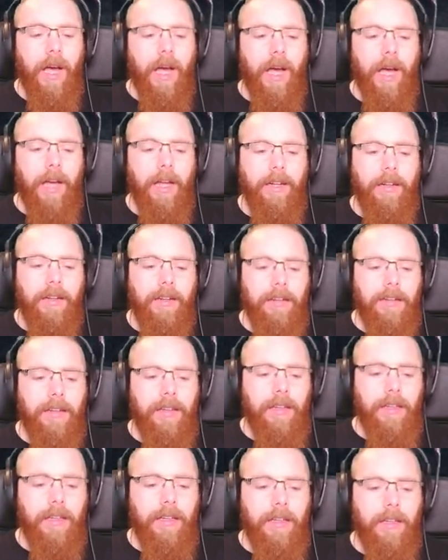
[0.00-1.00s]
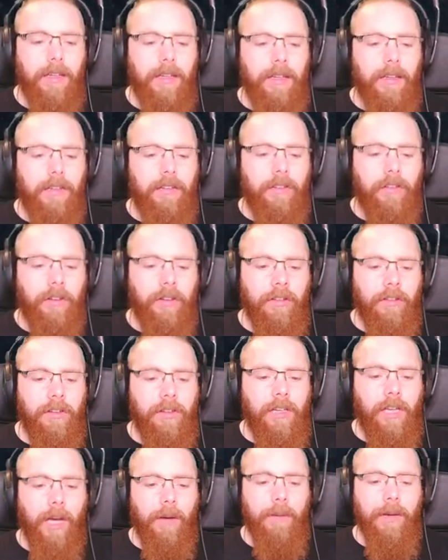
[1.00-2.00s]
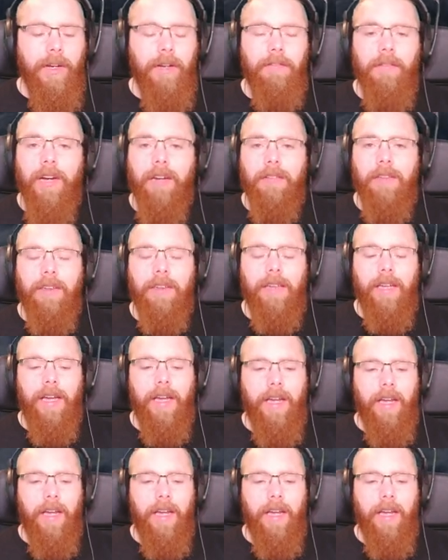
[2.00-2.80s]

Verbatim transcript: And just going around